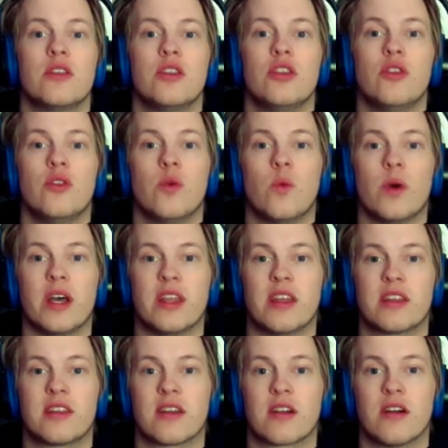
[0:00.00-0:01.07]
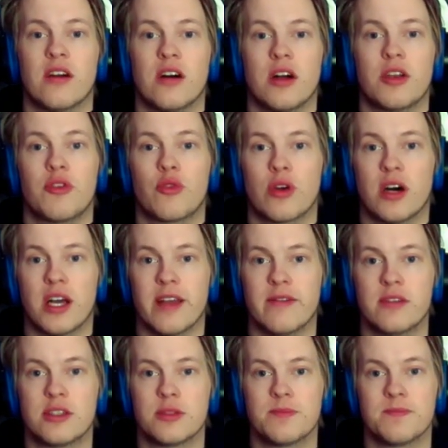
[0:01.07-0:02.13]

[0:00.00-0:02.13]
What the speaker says: to the way that the car drives.